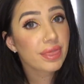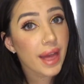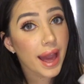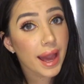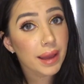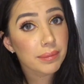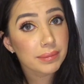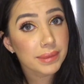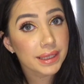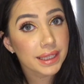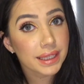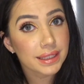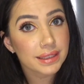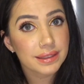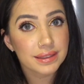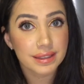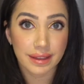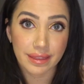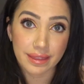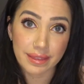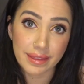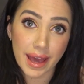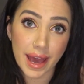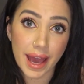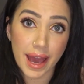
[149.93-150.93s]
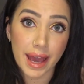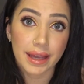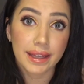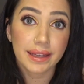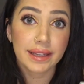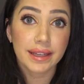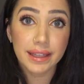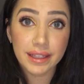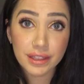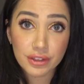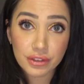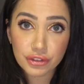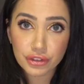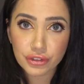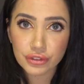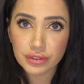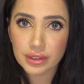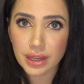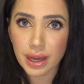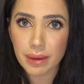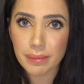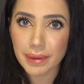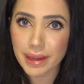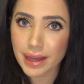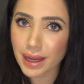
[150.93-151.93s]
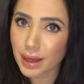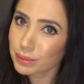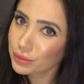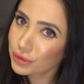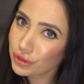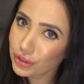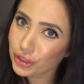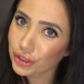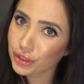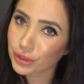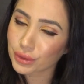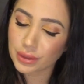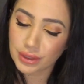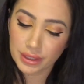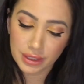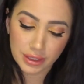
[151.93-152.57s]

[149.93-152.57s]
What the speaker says: That means that Easter's coming up too.